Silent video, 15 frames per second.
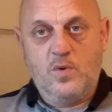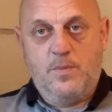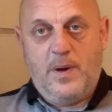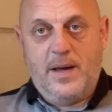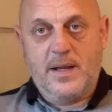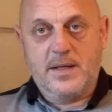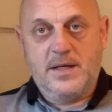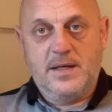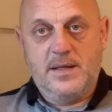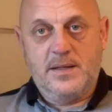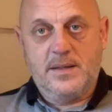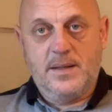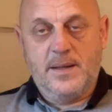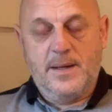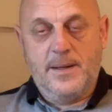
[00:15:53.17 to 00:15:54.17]
party
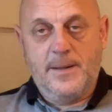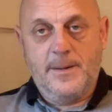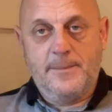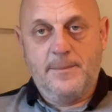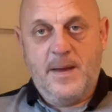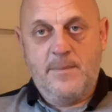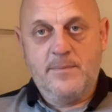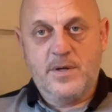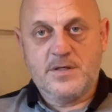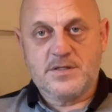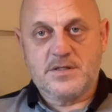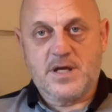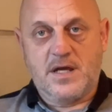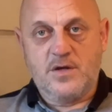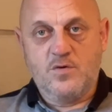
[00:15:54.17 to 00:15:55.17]
members
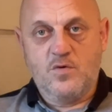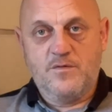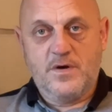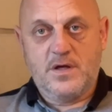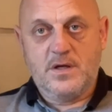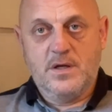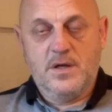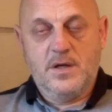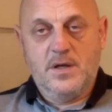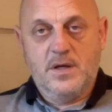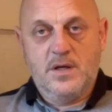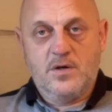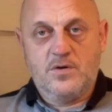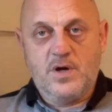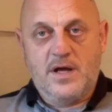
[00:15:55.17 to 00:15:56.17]
getting
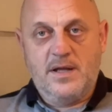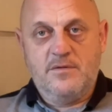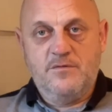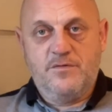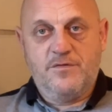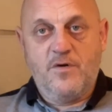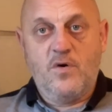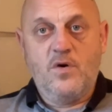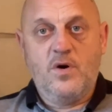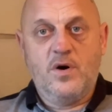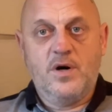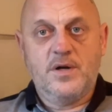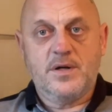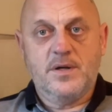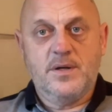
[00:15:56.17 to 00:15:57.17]
overrun
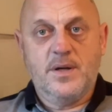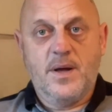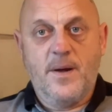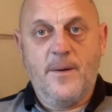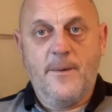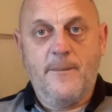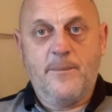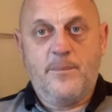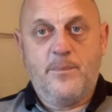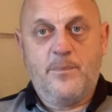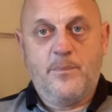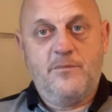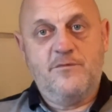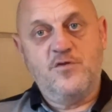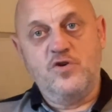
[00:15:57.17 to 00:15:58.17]
for
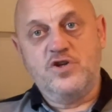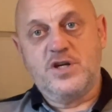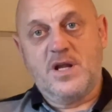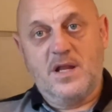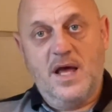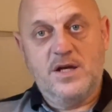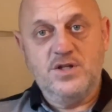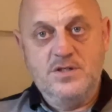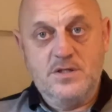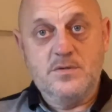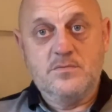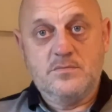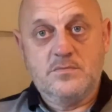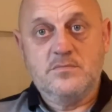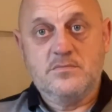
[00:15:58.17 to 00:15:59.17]
future elections.
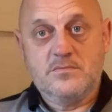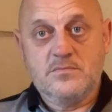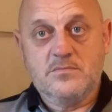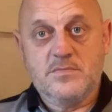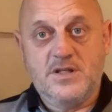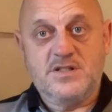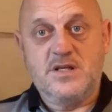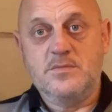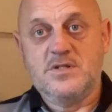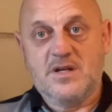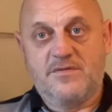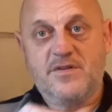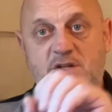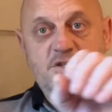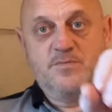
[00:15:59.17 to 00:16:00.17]
It seems as if
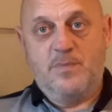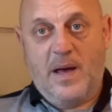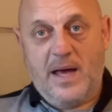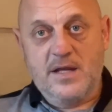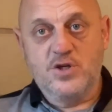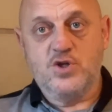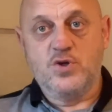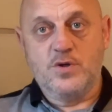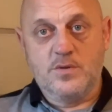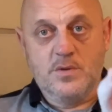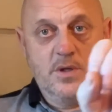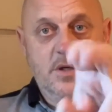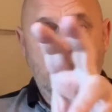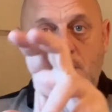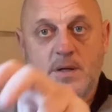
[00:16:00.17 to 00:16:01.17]
they're just parachuting
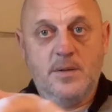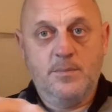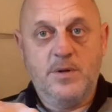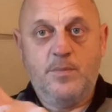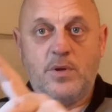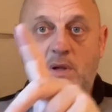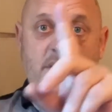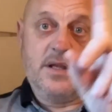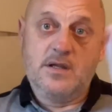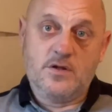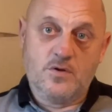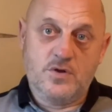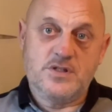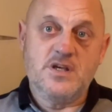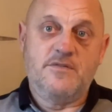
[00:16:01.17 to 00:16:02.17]
people in, and
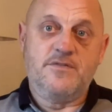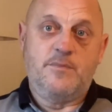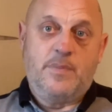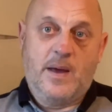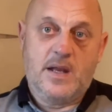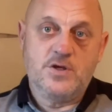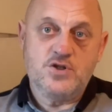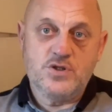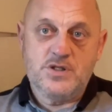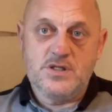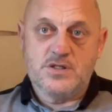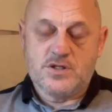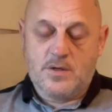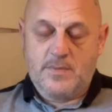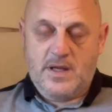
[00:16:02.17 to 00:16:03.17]
looks as if they parachuted
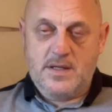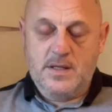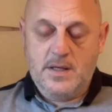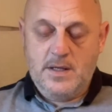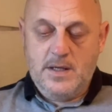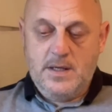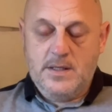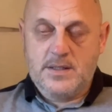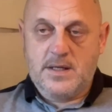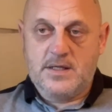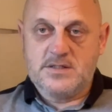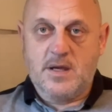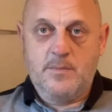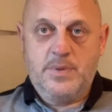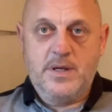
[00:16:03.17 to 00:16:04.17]
some in to the
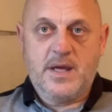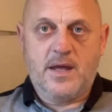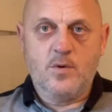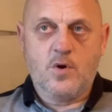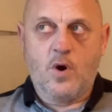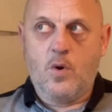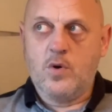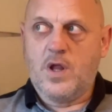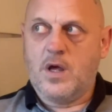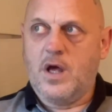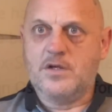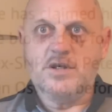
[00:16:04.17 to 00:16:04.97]
SNP. A girl called, is